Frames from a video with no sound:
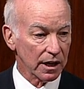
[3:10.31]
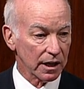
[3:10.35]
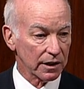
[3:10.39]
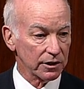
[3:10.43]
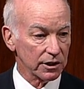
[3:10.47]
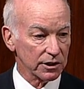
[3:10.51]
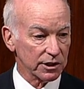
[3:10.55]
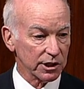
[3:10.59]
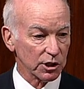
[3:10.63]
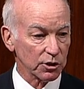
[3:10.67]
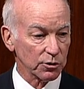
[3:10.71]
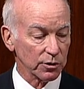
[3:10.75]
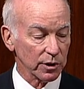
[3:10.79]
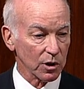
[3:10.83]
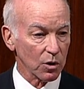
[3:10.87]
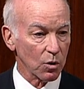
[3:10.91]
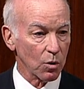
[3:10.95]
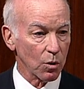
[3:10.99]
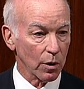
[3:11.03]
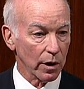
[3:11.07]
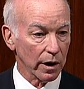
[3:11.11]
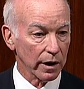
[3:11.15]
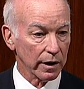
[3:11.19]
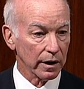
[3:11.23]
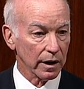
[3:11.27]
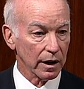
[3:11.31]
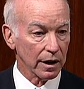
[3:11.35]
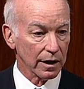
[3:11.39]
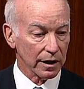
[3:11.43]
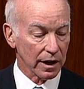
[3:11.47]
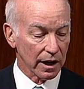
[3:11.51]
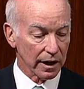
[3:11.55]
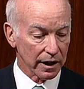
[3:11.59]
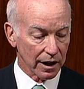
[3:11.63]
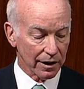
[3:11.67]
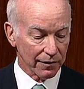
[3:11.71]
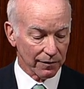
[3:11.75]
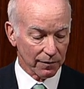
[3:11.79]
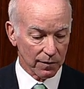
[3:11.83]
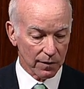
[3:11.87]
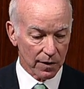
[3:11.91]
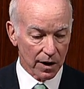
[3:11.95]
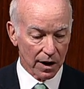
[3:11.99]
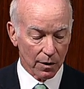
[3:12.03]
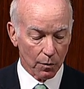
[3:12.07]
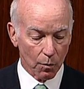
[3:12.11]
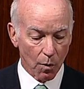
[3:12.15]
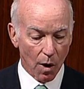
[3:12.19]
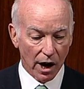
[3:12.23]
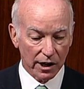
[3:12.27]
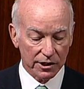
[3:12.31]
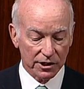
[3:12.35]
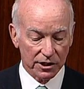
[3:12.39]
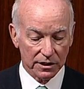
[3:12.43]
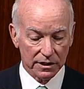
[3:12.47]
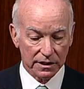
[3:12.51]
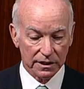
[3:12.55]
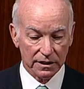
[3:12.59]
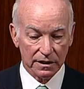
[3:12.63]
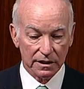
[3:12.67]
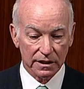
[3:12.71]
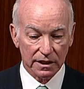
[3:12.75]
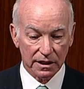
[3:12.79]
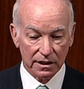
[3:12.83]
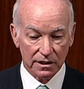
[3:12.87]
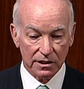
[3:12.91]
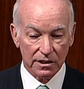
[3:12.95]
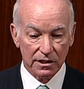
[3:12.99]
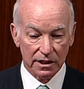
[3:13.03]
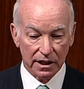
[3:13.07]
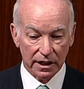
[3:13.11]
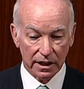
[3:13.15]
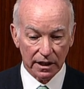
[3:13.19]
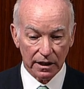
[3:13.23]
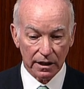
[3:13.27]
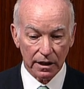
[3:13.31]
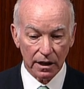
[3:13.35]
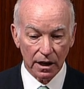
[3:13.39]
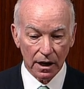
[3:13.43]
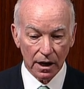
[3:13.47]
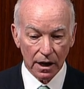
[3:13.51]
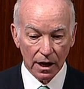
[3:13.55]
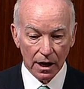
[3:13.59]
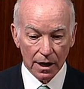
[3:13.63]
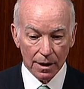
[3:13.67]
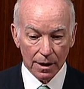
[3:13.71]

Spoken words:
in the District Court of Washington, D.C.,